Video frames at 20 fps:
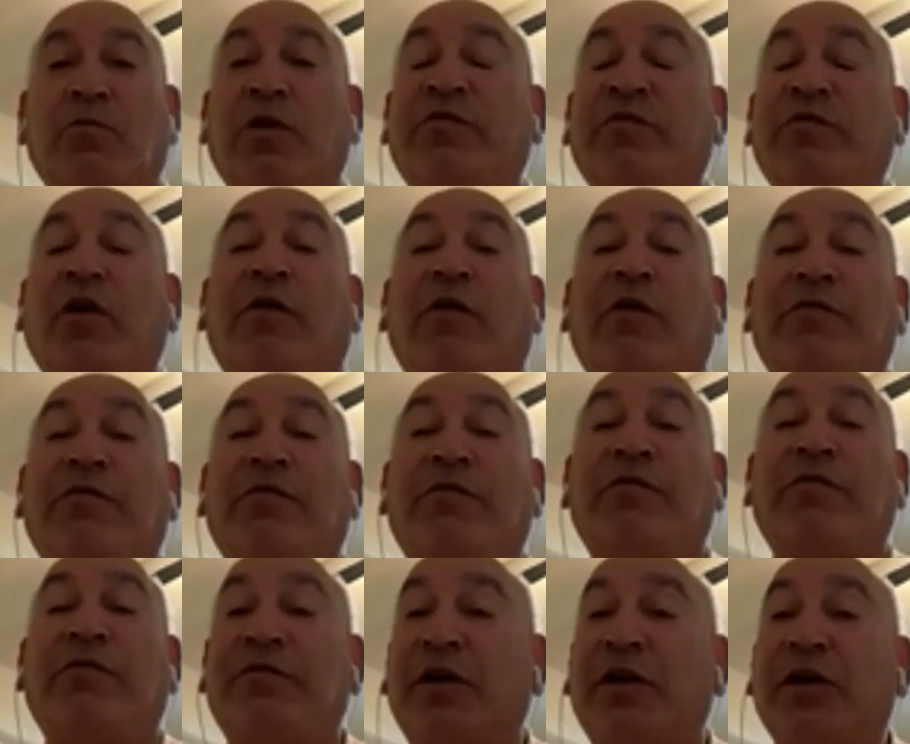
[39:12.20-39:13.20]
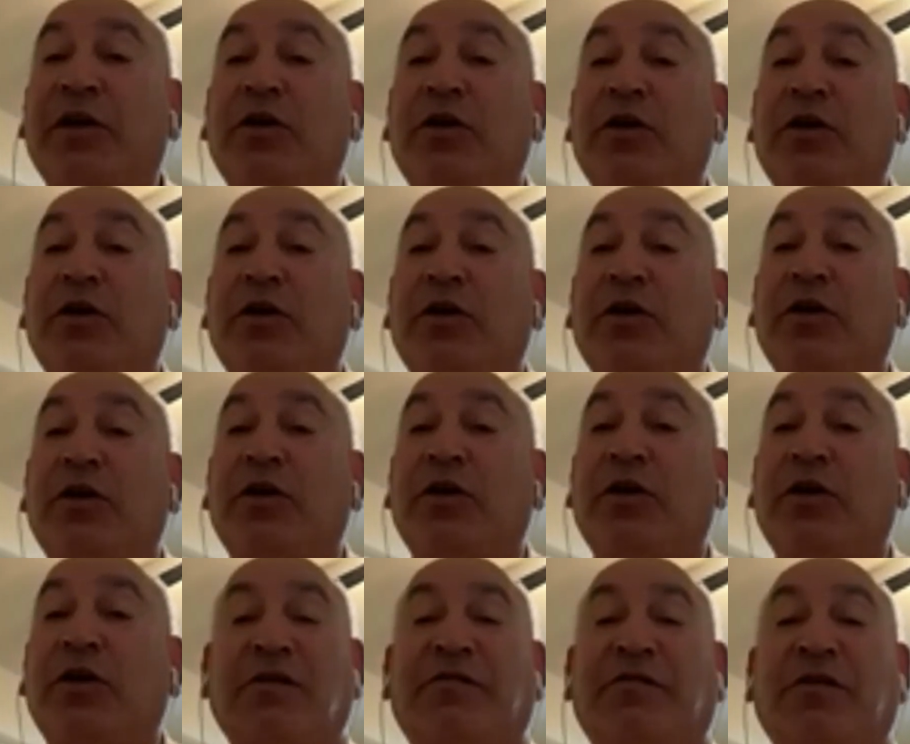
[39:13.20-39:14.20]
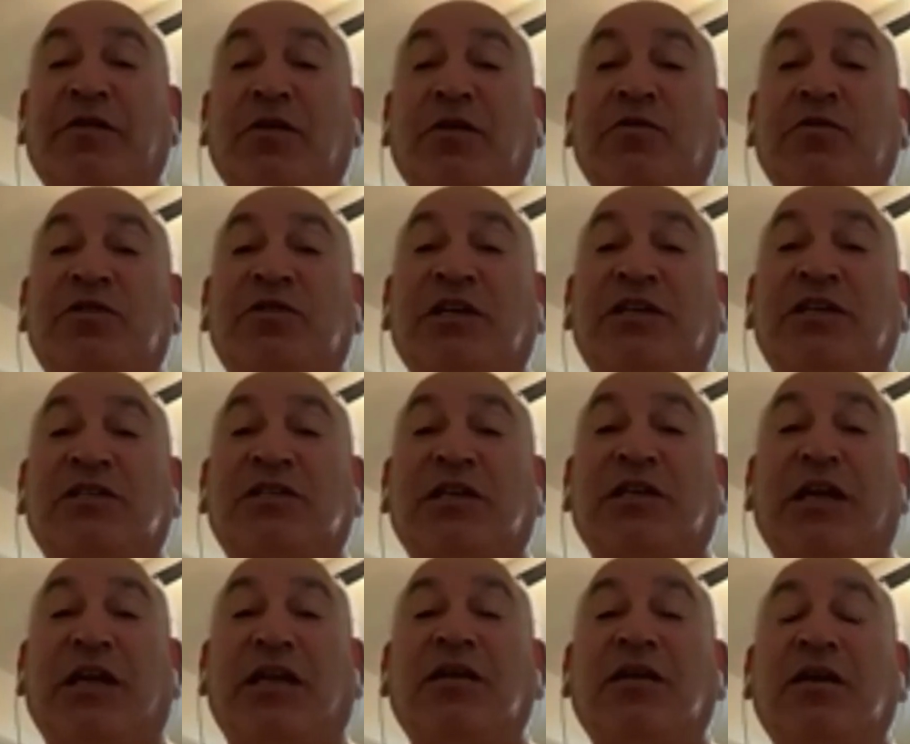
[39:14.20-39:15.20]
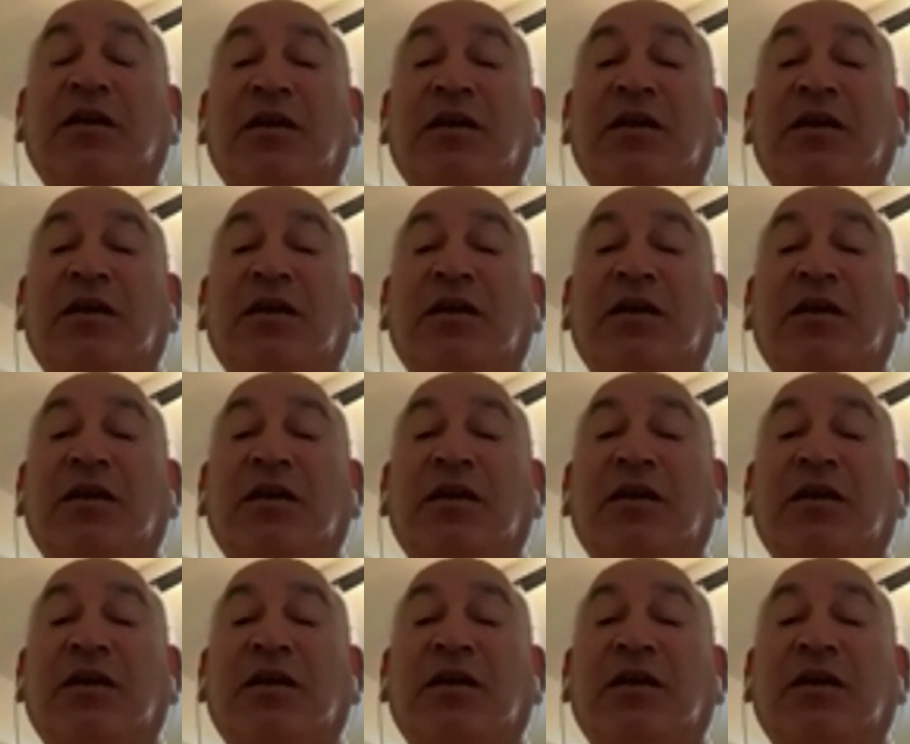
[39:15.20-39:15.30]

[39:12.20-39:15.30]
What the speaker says: We've got very good players in India. I've seen a few, 16.